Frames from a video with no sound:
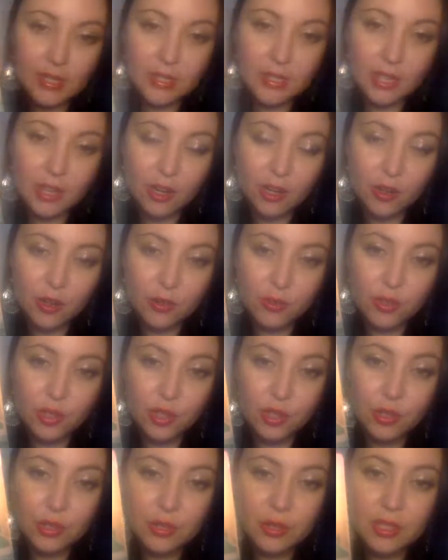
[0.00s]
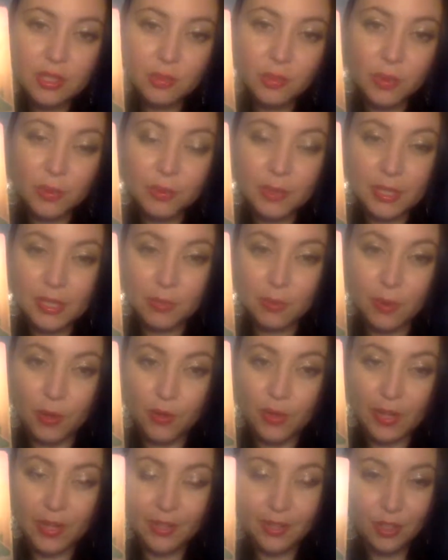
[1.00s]
So truths will be
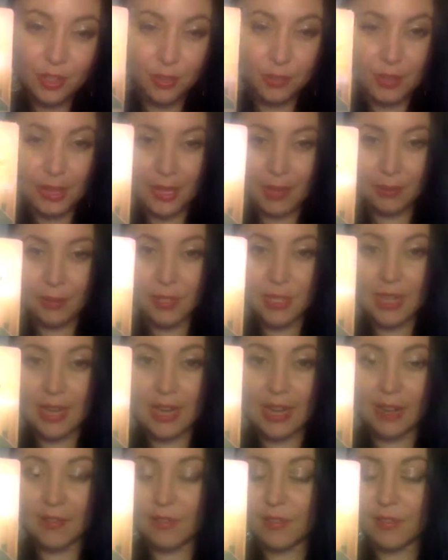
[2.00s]
spoken. You'll be able to have